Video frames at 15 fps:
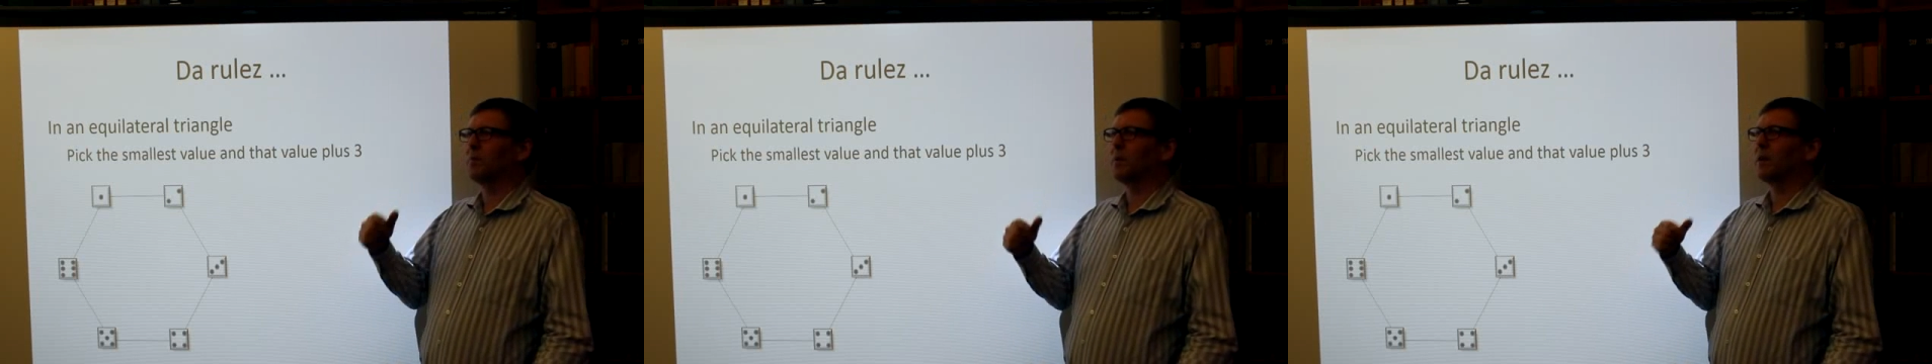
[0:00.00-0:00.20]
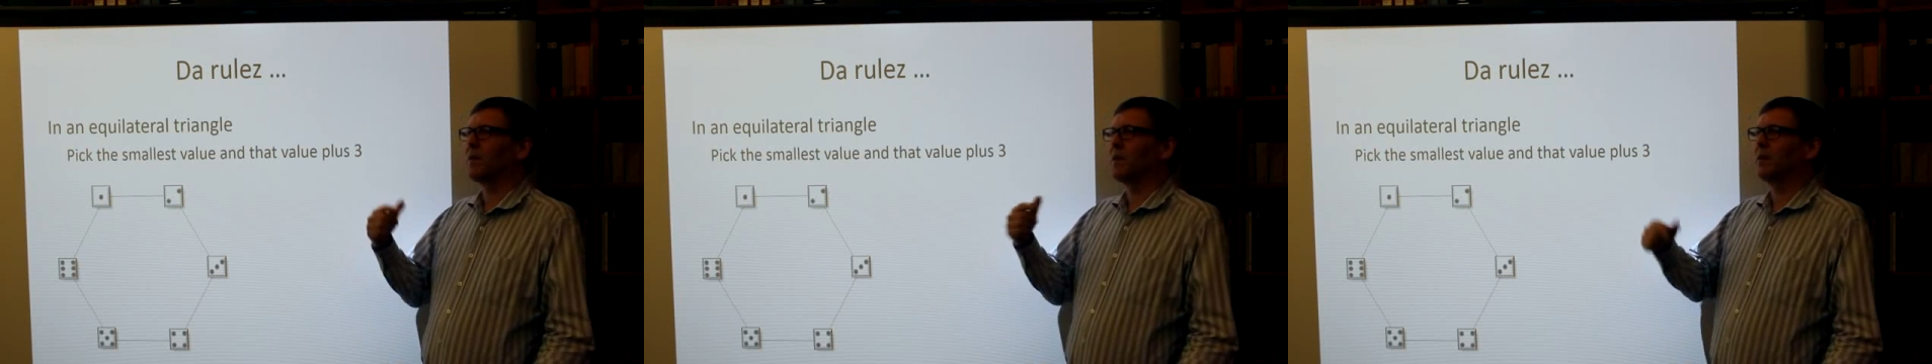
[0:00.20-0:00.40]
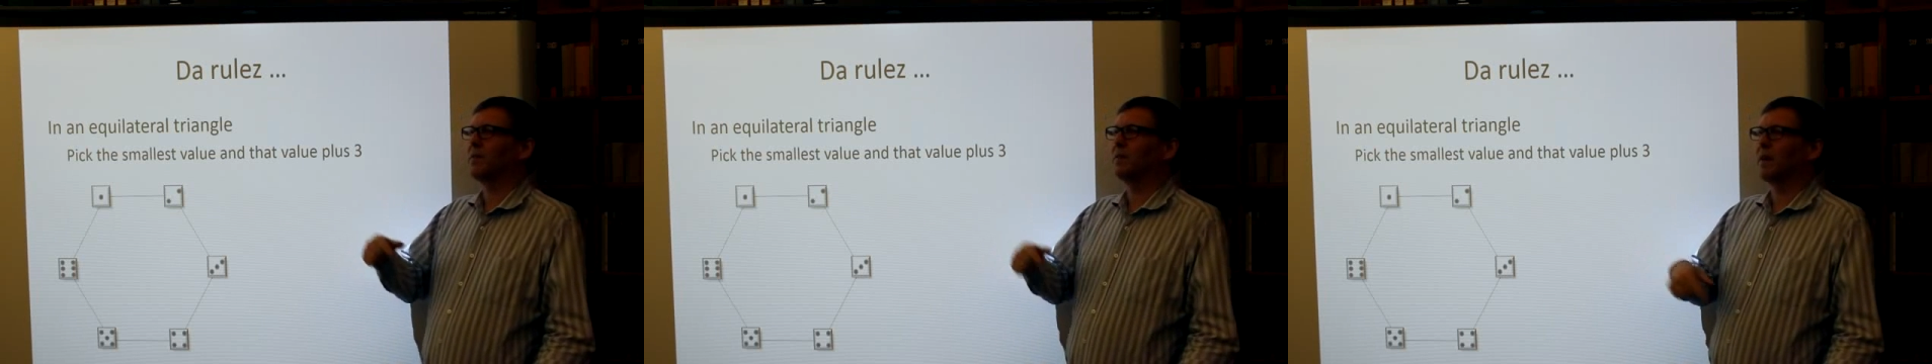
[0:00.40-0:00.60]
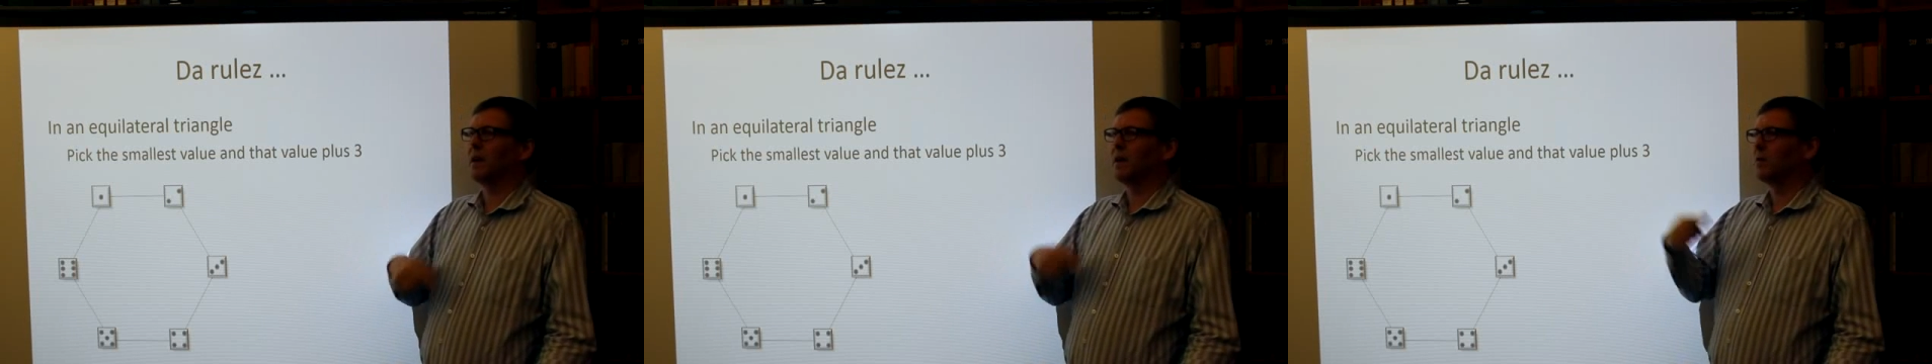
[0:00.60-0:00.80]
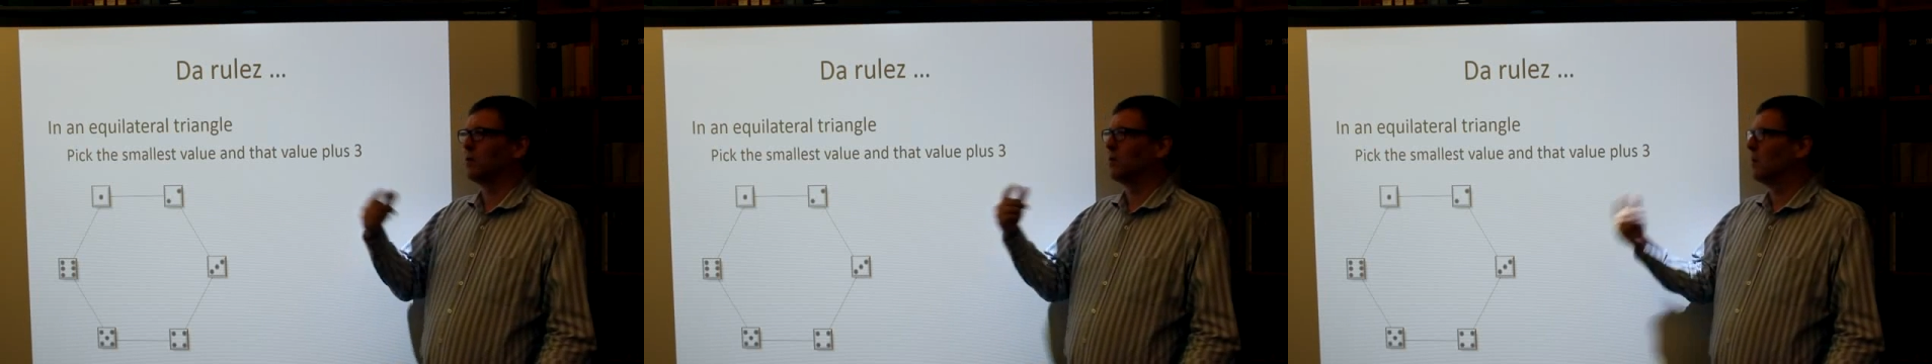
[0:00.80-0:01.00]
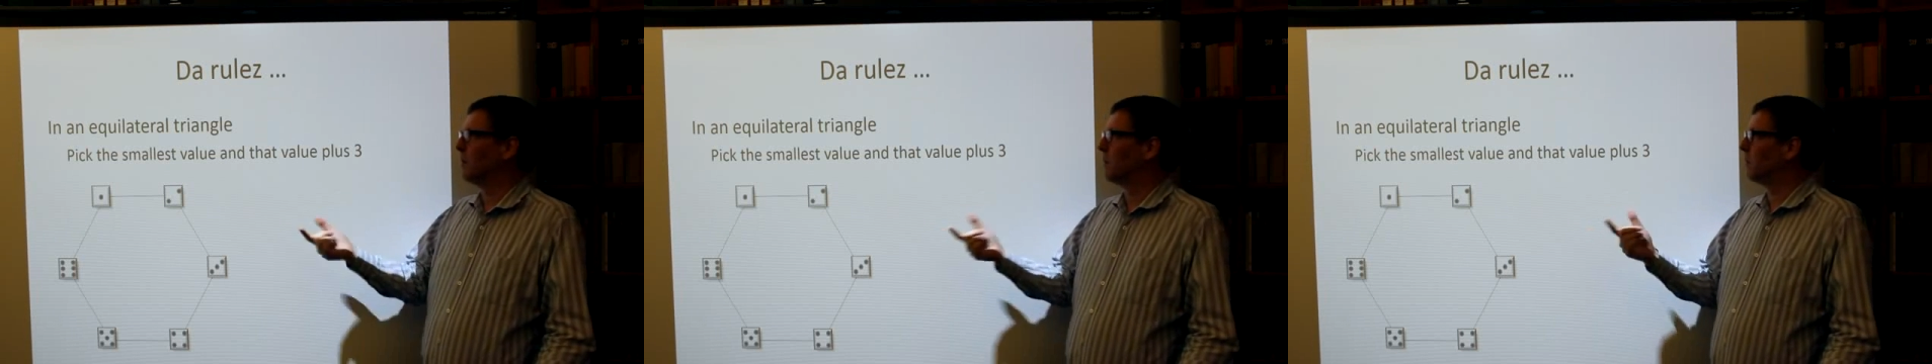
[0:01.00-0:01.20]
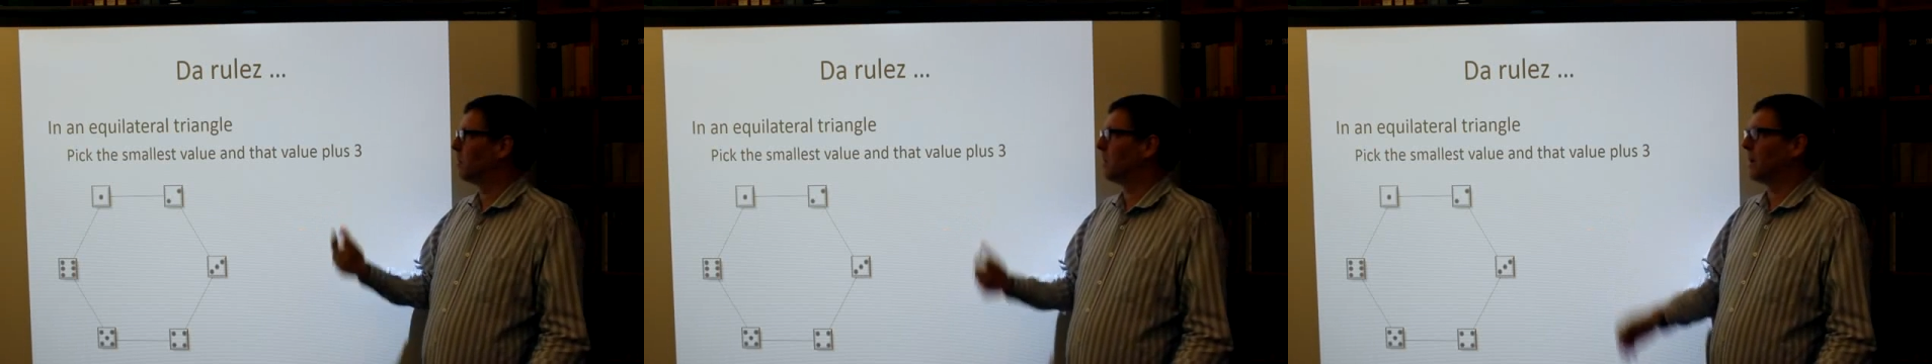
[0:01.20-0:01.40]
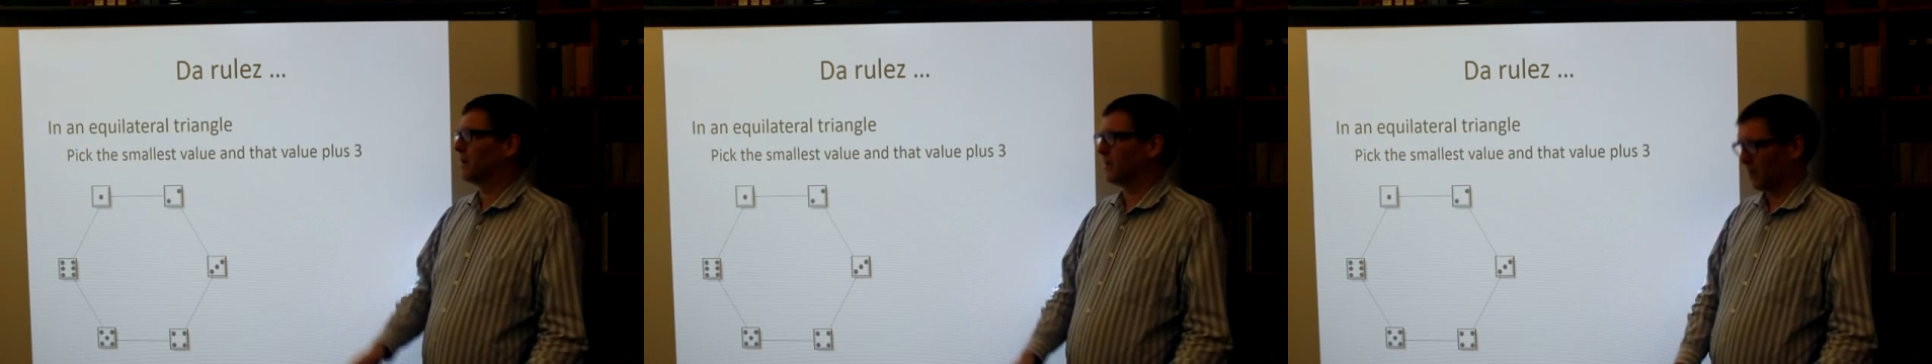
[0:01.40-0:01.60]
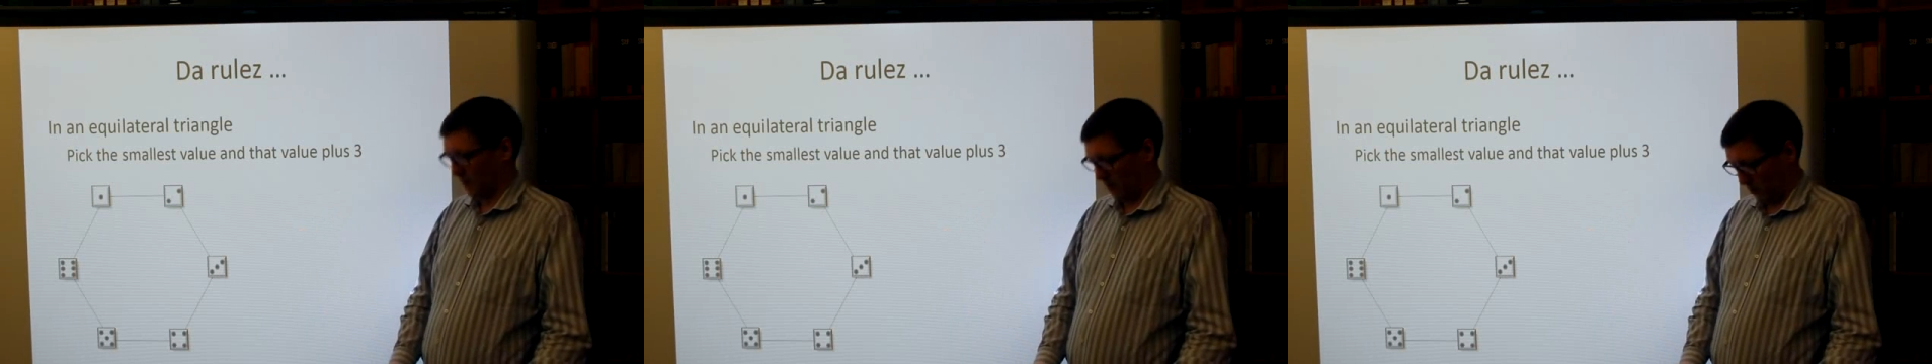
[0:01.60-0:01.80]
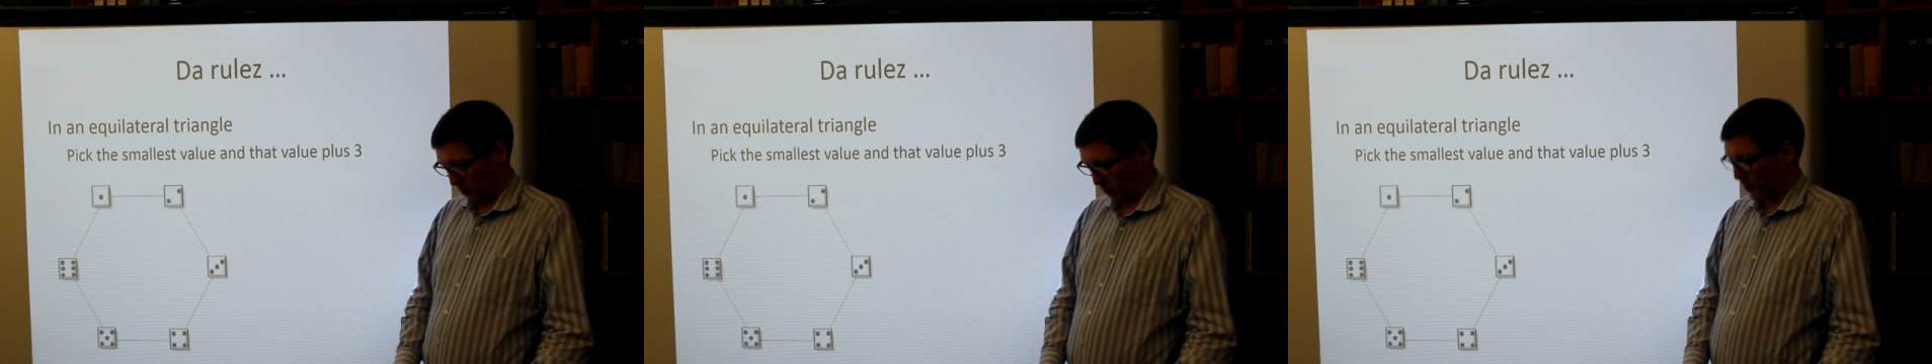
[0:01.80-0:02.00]
pick this value plus
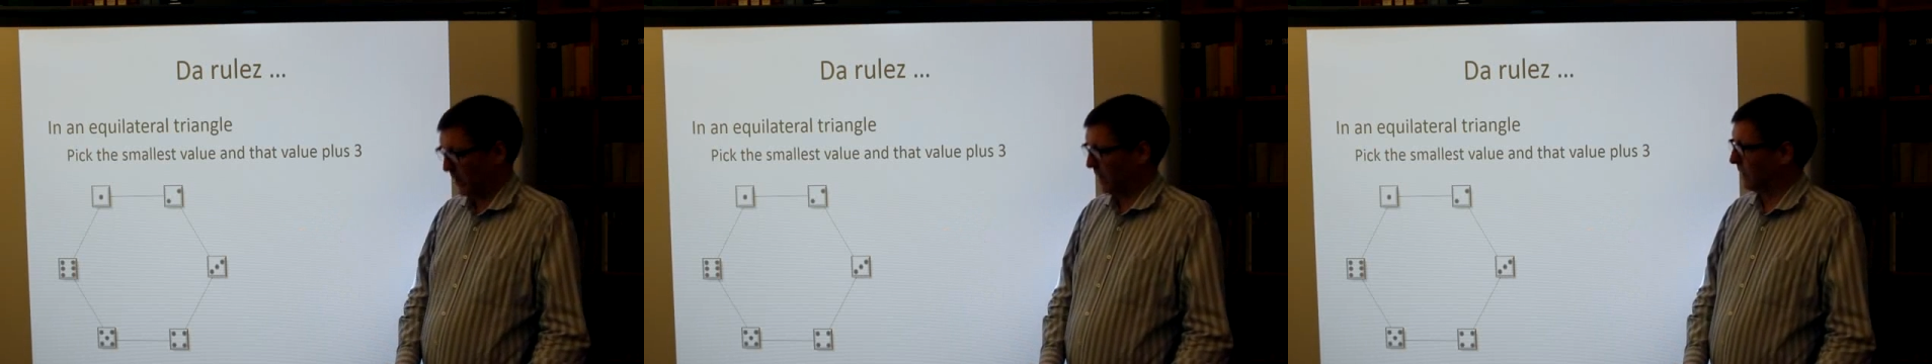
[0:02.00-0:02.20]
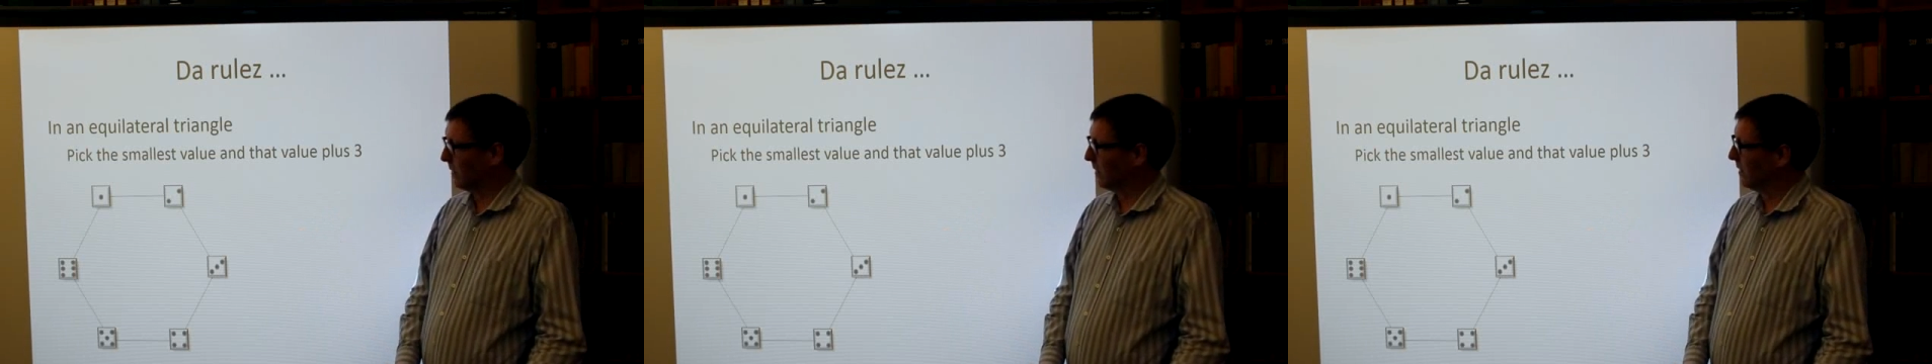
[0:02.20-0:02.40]
3.